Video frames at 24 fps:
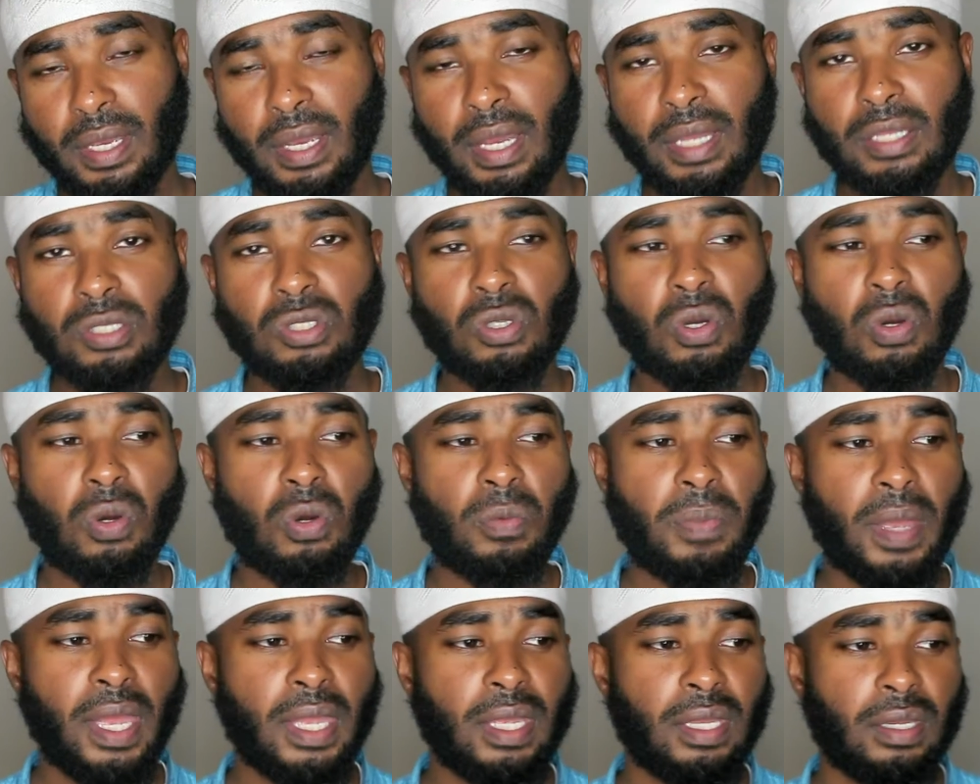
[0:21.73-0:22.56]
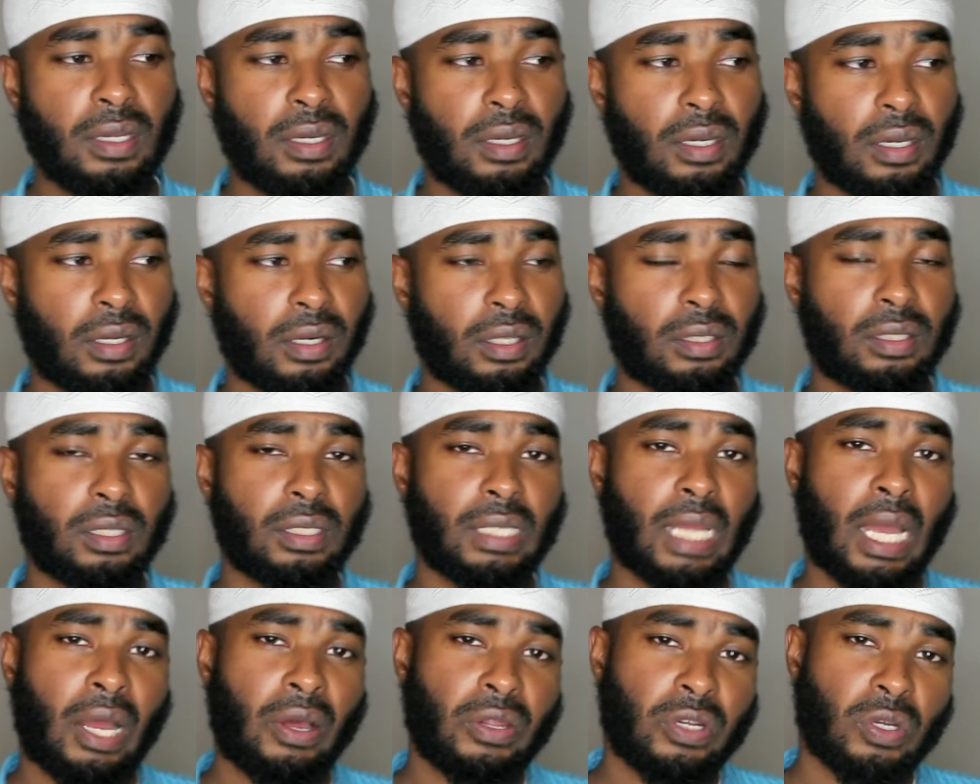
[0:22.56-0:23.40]
And so Ubay
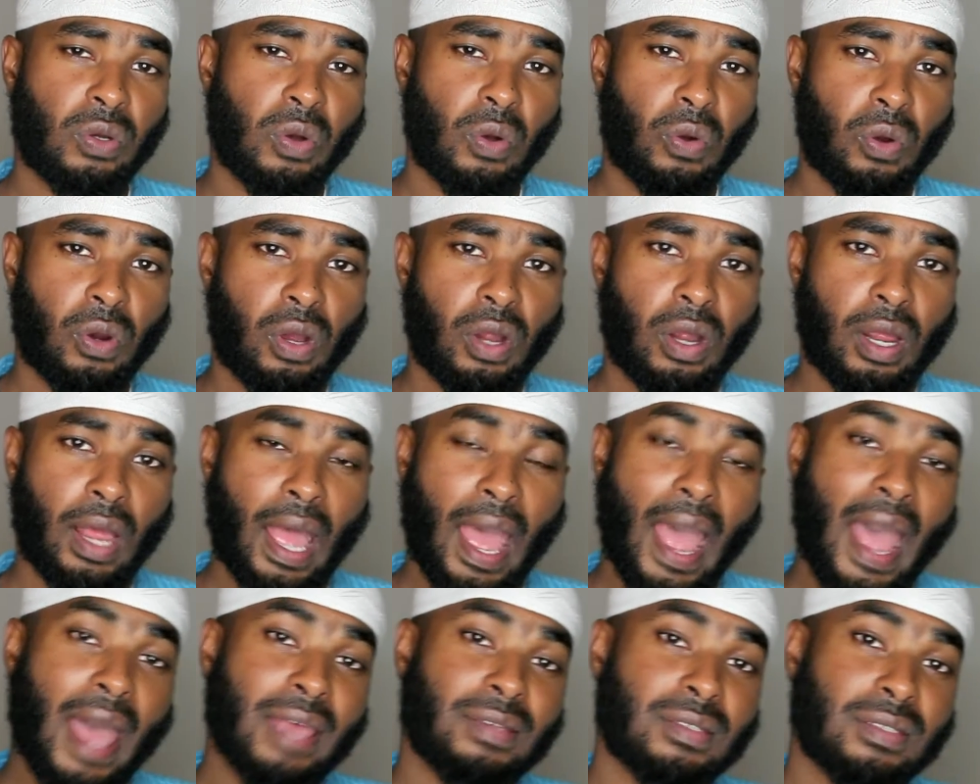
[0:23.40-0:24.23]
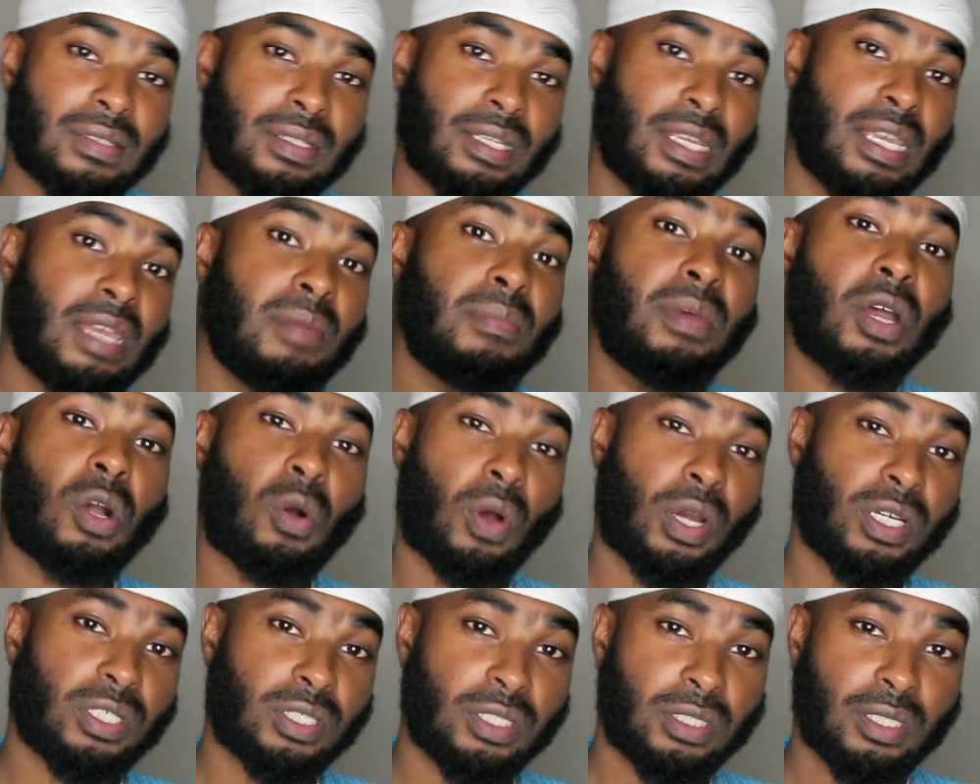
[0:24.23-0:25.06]
radiallahu anhu asked him a
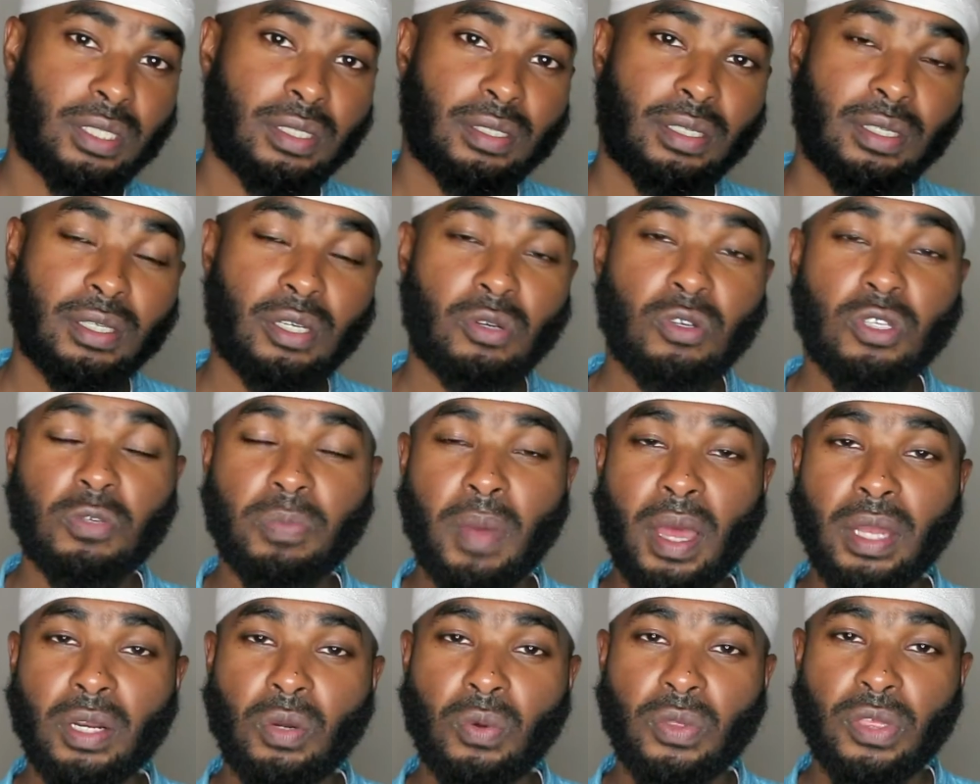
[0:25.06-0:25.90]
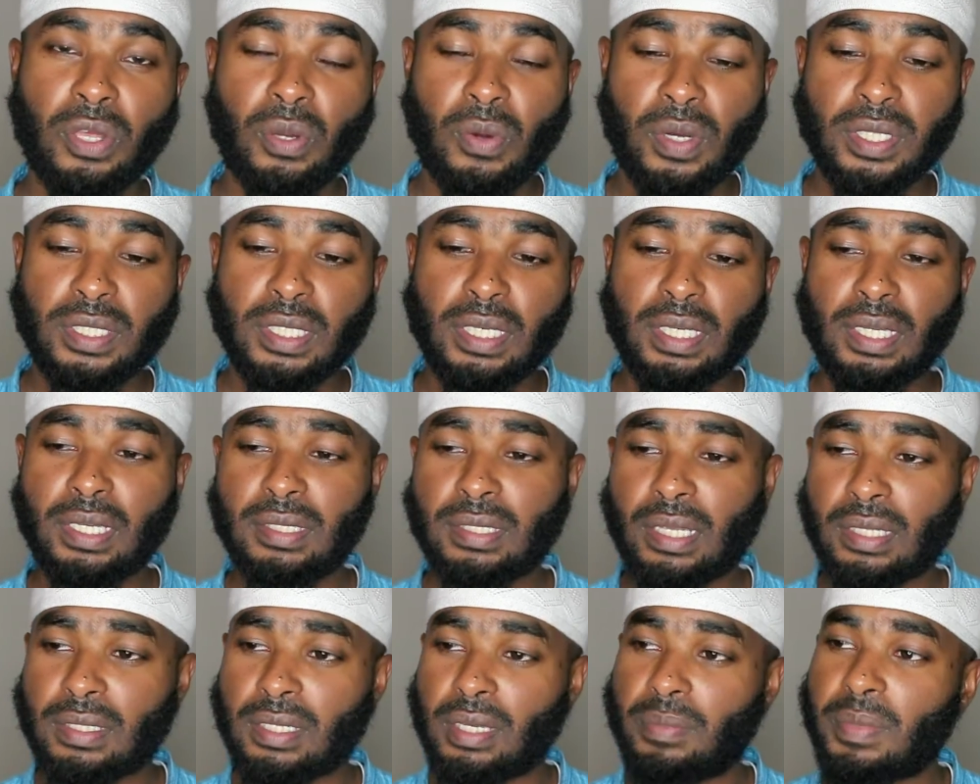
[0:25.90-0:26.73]
question. He responded with a question and he
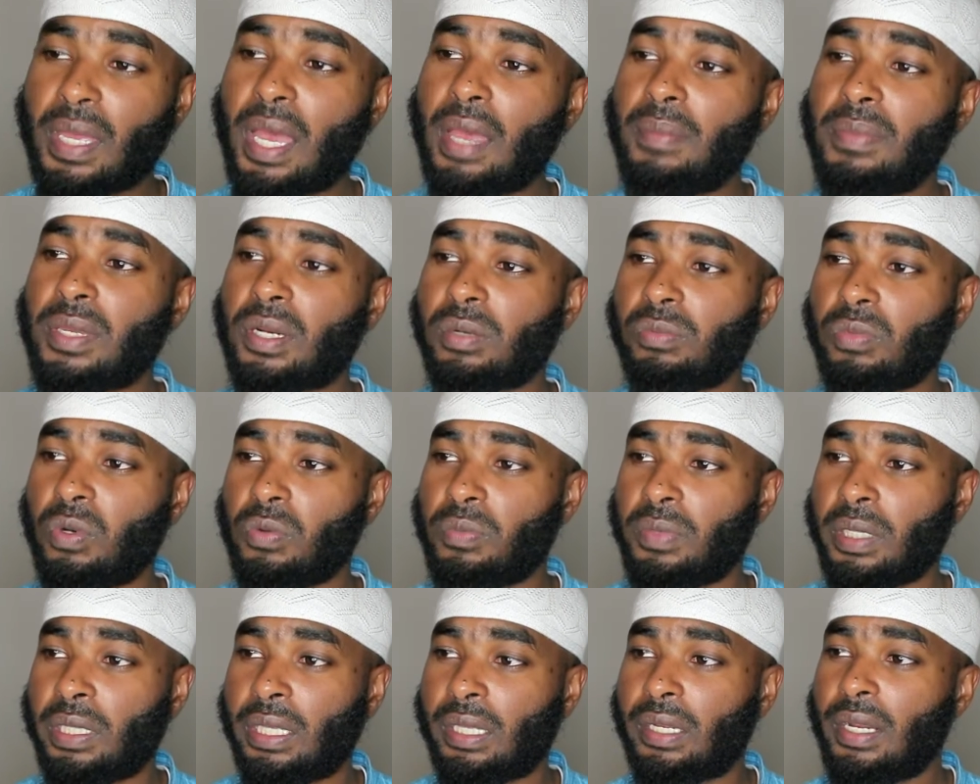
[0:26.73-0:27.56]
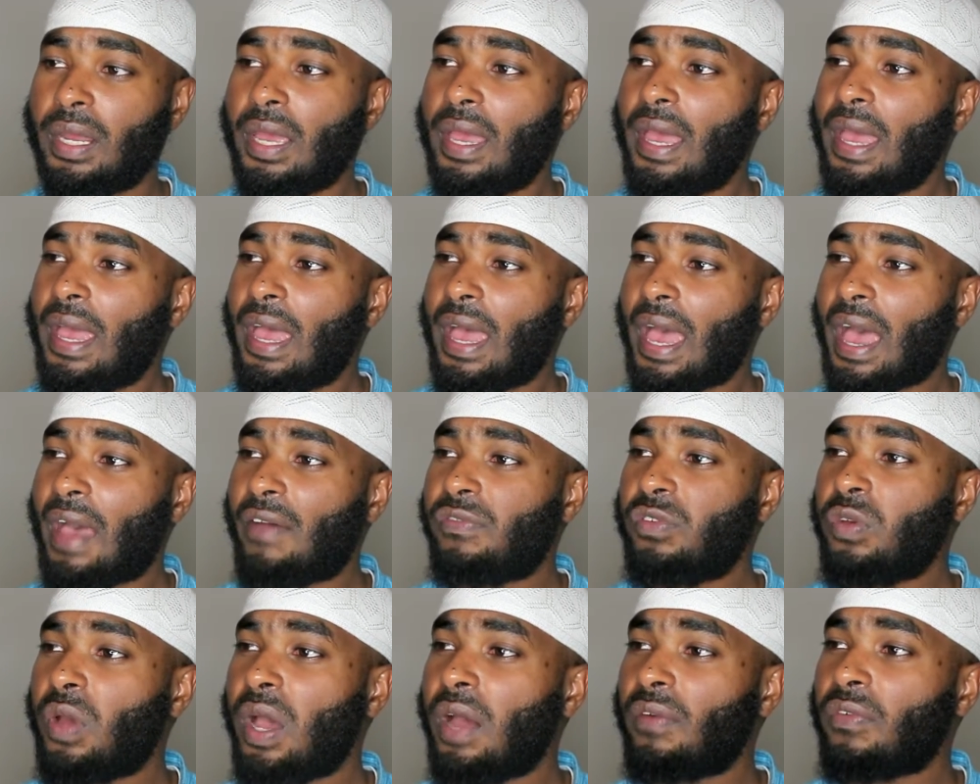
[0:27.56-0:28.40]
said to him, Ya Ameer Al Momineen,
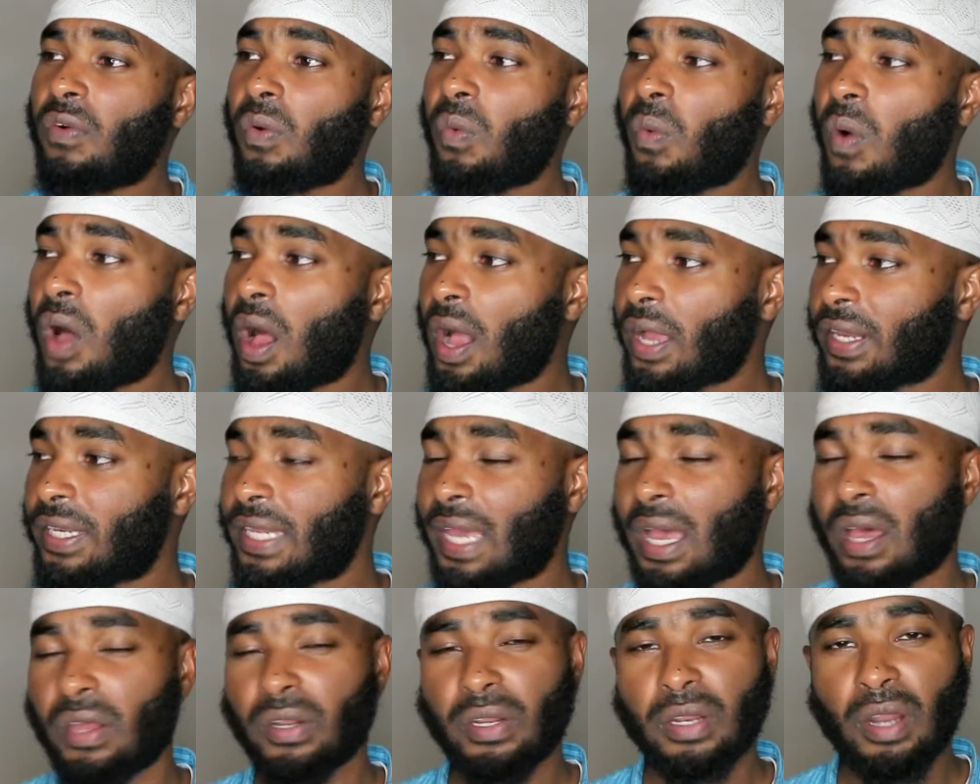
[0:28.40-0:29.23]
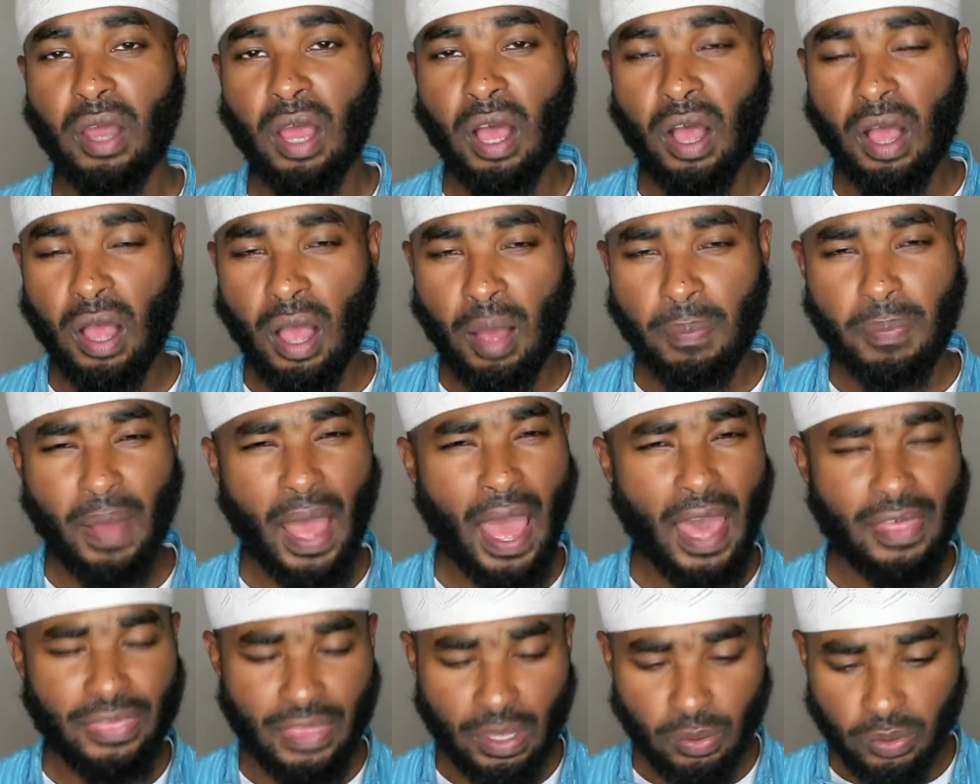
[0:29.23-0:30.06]
have you ever walked down a
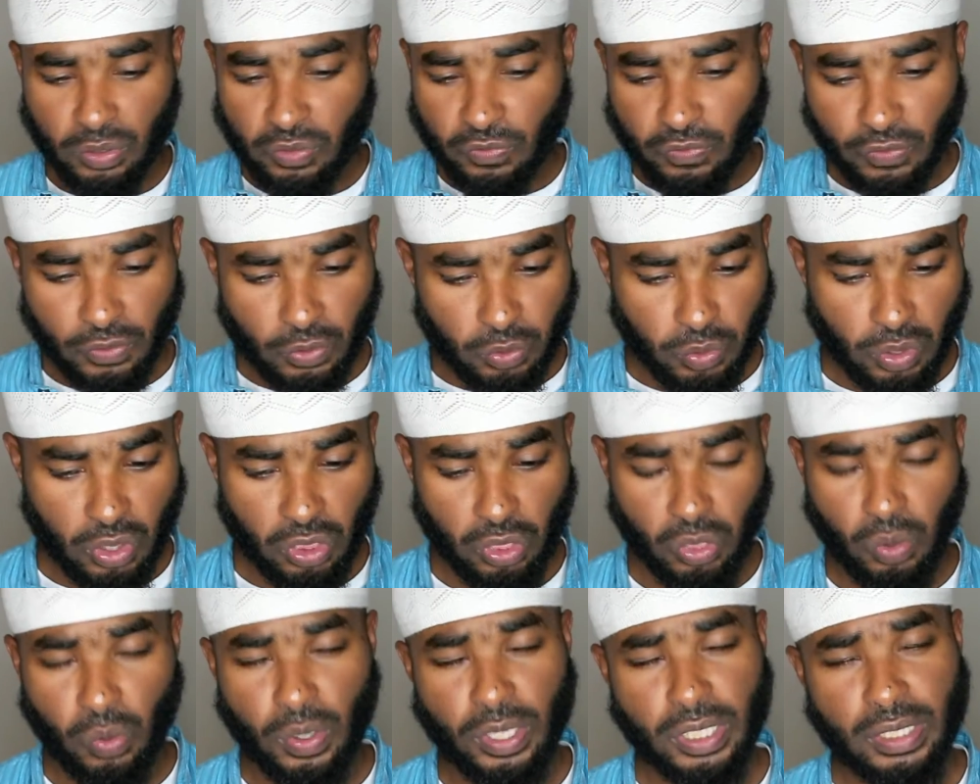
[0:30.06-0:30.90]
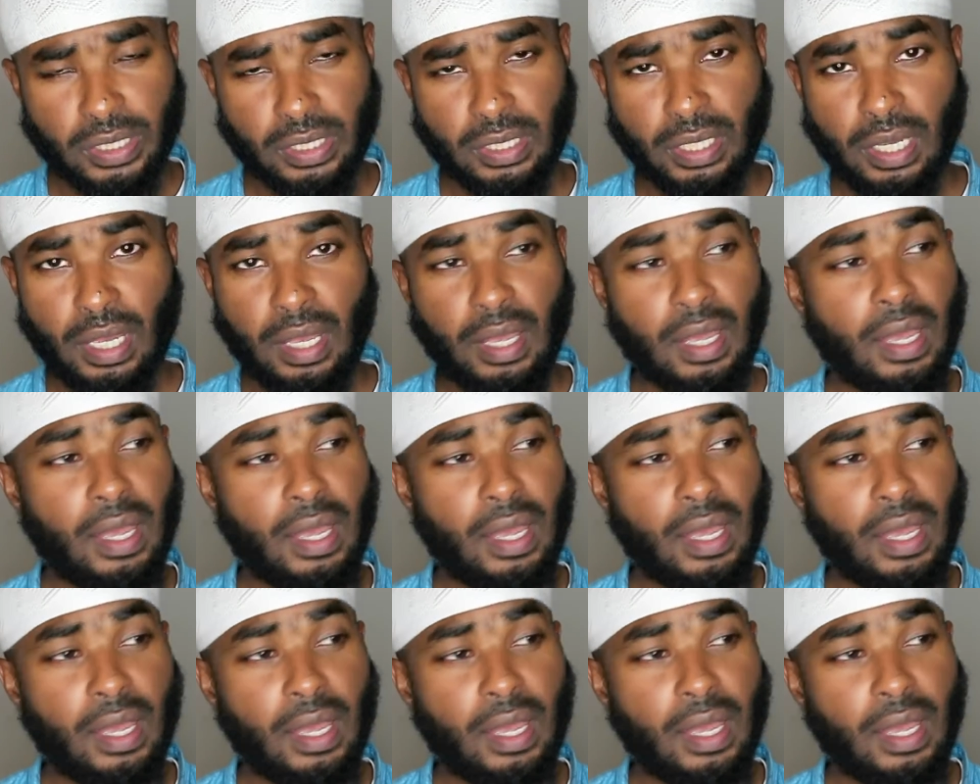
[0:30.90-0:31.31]
path that was filled with thorns?